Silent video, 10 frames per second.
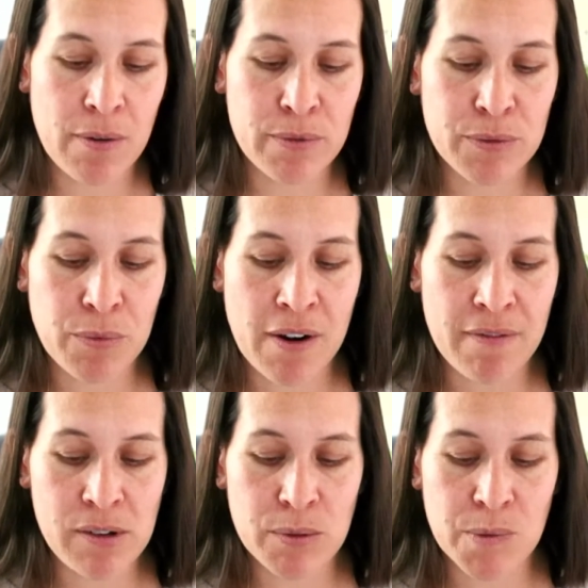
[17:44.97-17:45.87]

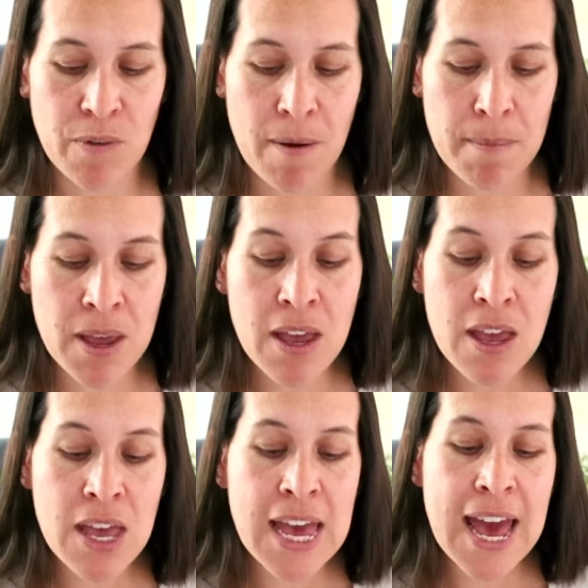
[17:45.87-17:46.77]
wherever it was from.
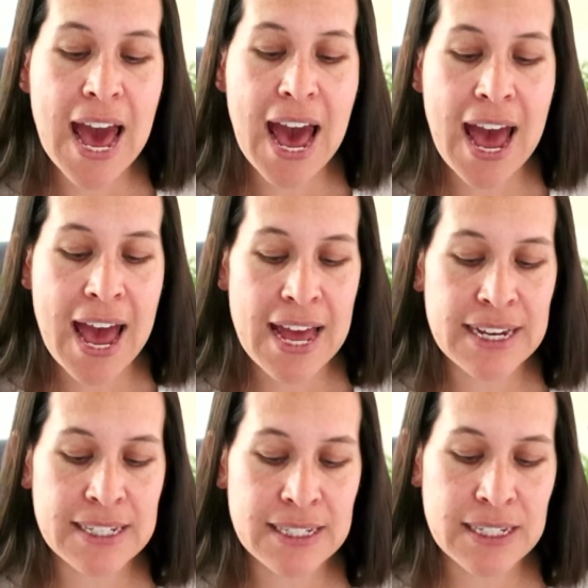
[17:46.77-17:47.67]

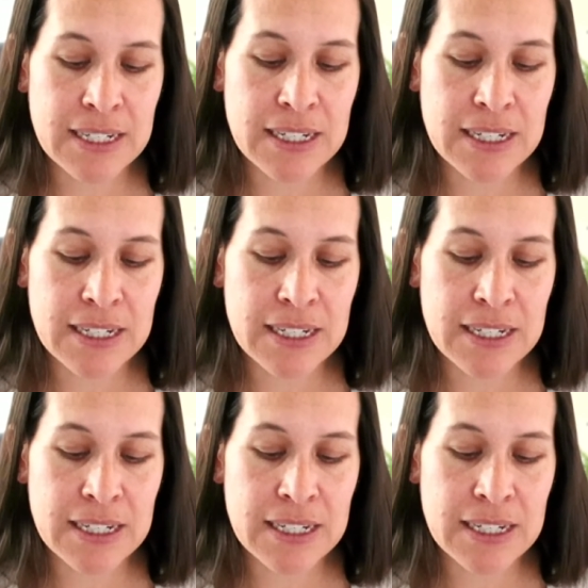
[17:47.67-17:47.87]
And